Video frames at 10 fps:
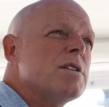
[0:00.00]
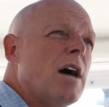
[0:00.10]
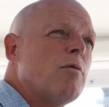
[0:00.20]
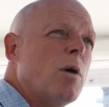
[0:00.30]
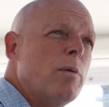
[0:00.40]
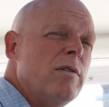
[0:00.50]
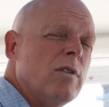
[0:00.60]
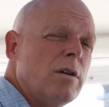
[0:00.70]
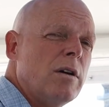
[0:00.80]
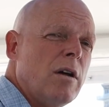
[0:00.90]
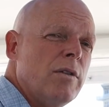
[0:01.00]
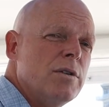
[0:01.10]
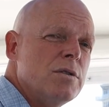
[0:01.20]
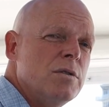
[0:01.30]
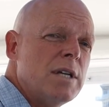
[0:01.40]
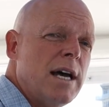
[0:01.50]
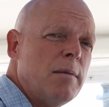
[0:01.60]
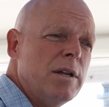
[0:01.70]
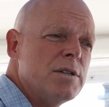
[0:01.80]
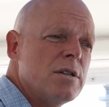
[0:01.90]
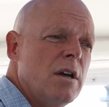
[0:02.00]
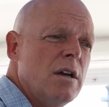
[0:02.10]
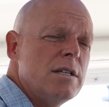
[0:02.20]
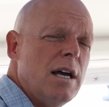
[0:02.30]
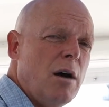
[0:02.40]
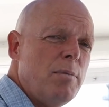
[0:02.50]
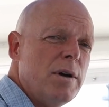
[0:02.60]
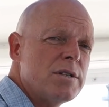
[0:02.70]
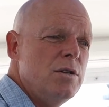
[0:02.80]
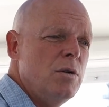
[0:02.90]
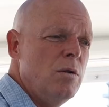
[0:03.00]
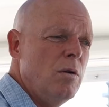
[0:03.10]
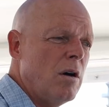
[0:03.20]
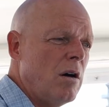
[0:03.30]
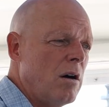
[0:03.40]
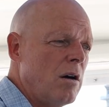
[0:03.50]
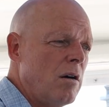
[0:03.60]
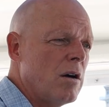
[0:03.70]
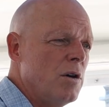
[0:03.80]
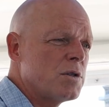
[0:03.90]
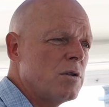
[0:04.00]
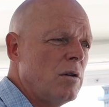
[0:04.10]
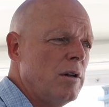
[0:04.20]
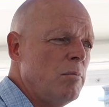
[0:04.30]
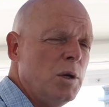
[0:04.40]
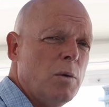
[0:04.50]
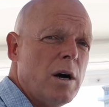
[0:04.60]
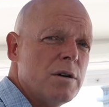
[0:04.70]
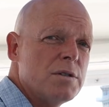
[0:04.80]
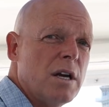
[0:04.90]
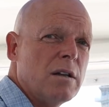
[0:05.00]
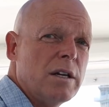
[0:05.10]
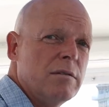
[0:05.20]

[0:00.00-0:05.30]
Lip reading: software we've loaded on those new tablets to help us do our coastal and blue water sailing.